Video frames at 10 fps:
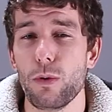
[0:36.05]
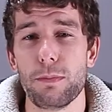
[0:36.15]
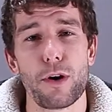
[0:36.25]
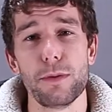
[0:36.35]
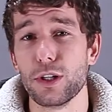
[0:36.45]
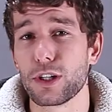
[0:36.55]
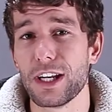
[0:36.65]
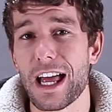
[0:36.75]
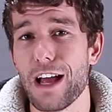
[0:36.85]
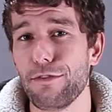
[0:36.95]
We're probably not
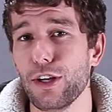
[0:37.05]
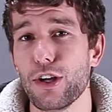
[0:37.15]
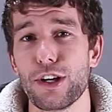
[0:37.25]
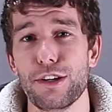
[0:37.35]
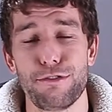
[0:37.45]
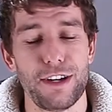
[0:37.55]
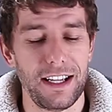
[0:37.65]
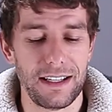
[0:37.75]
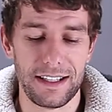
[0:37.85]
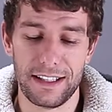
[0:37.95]
going to have a lot of
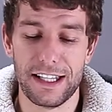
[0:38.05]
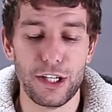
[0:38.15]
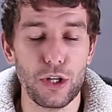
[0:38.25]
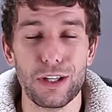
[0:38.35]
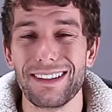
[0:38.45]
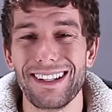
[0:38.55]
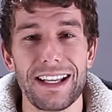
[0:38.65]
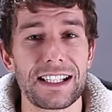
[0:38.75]
the little